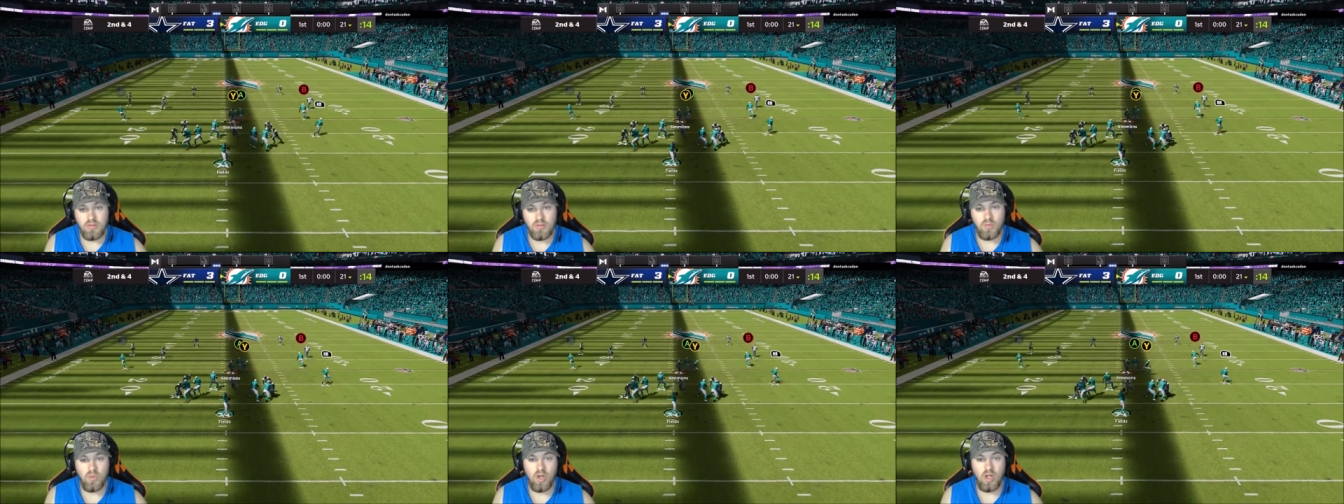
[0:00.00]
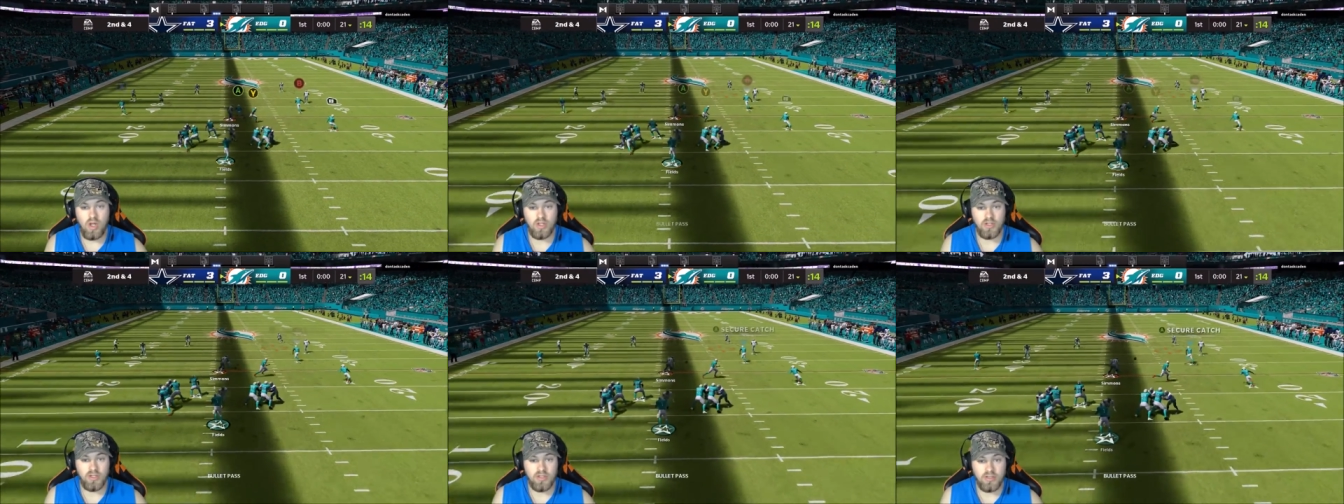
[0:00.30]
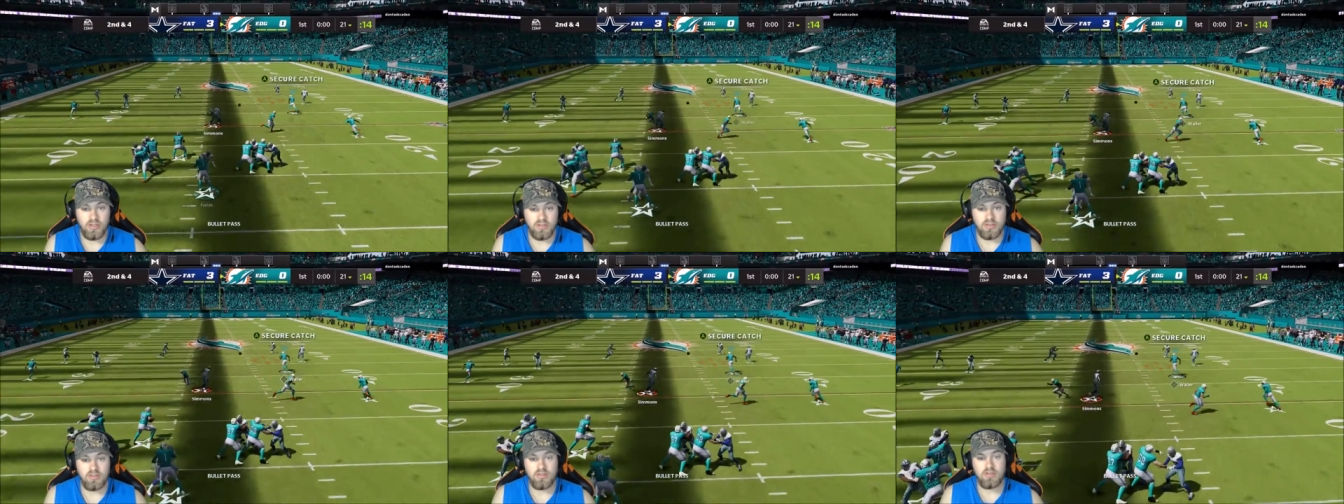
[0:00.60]
Waller.
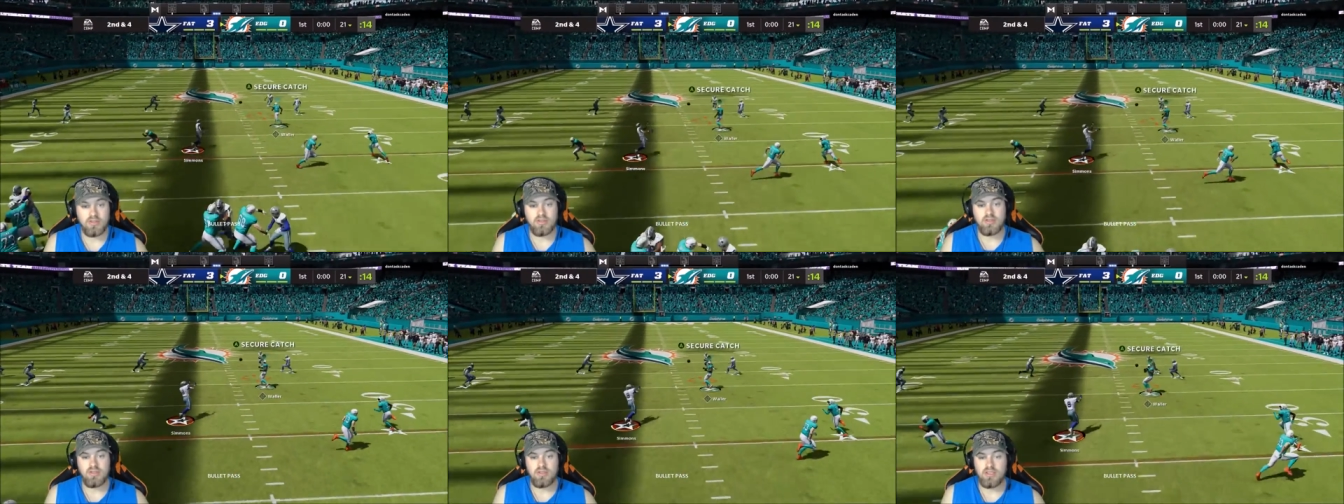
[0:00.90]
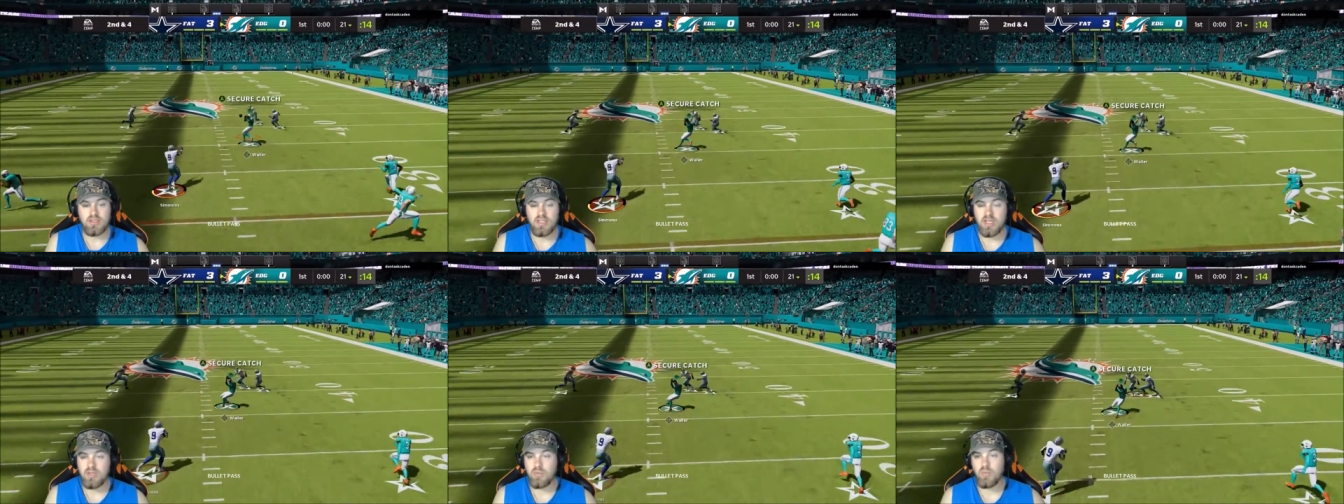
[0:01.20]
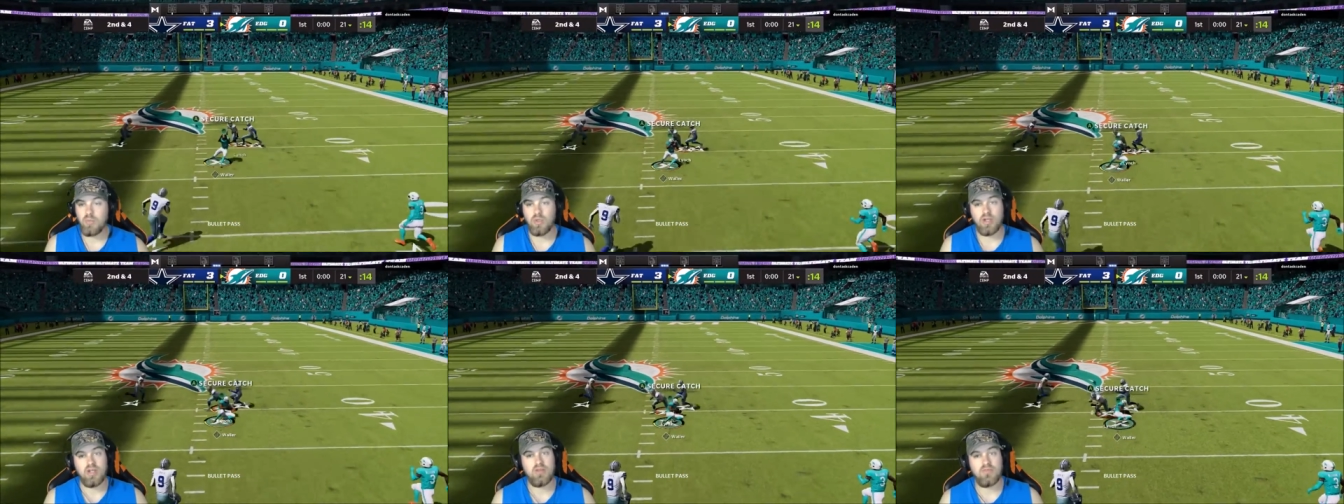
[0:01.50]
Yep,
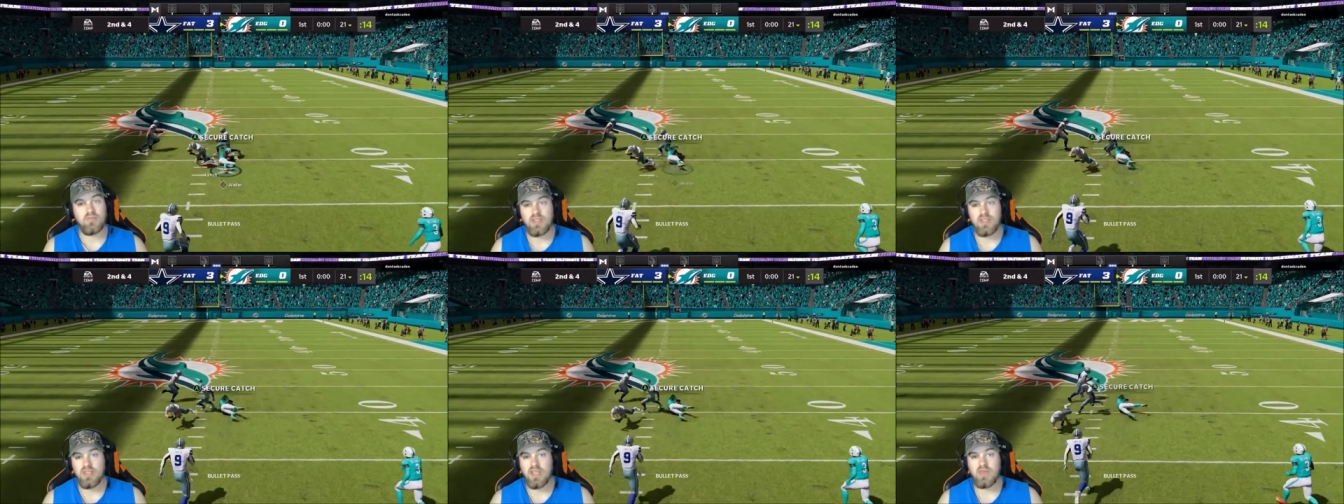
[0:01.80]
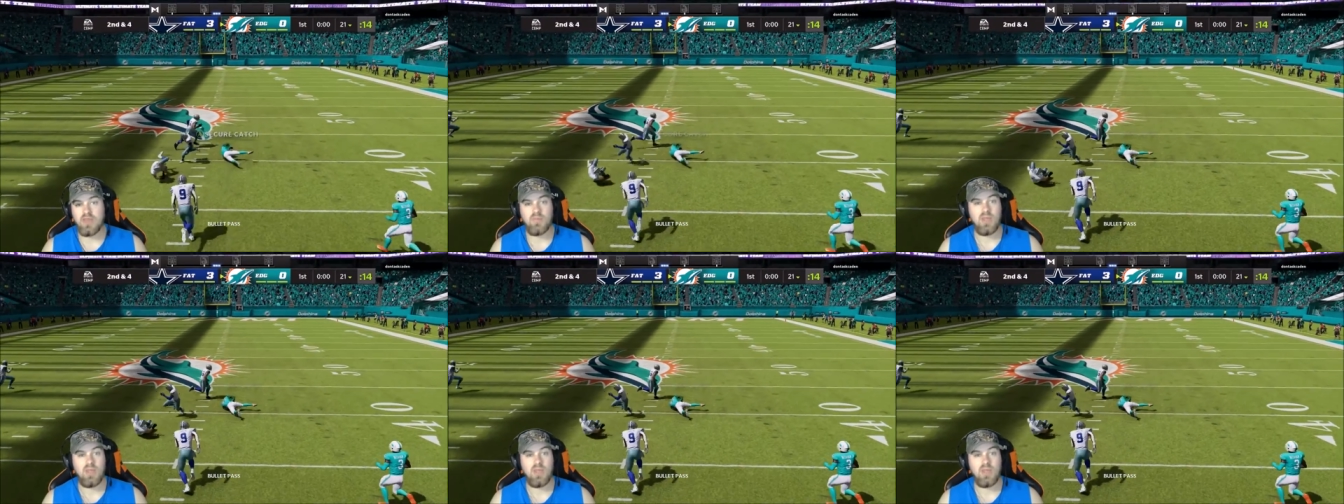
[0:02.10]
we're going to feed that